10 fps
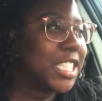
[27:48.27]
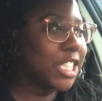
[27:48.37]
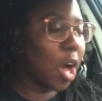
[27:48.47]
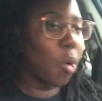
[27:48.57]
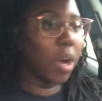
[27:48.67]

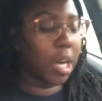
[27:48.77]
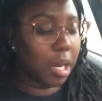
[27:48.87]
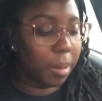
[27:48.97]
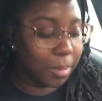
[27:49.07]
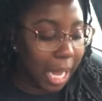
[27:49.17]
so
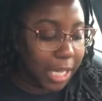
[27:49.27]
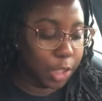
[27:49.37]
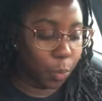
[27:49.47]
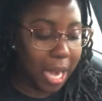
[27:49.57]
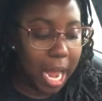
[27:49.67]
um like
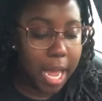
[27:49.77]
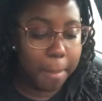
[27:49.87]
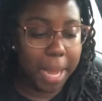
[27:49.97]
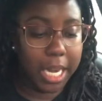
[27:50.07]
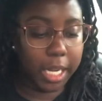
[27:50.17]
when I had
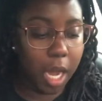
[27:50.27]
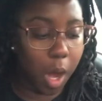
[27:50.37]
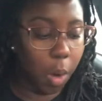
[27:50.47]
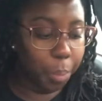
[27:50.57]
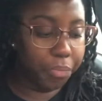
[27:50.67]
made it
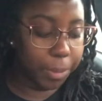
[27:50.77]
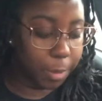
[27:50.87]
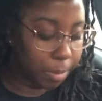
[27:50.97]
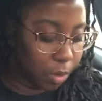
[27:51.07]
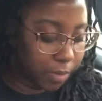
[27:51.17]
home from the
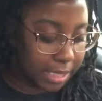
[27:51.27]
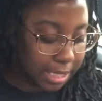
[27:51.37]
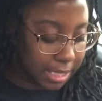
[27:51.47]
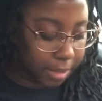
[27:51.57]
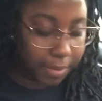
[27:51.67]
movies
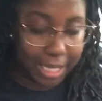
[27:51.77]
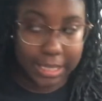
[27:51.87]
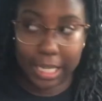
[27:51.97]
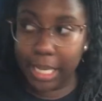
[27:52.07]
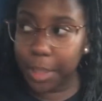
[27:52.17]
and stuff like
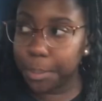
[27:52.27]
that,